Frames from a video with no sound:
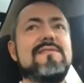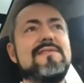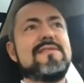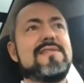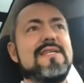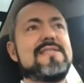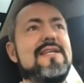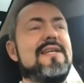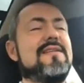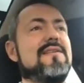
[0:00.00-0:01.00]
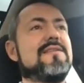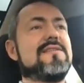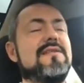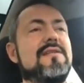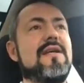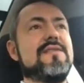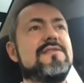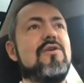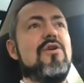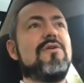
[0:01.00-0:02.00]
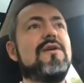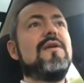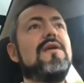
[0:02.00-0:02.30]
6 cylinders and so on.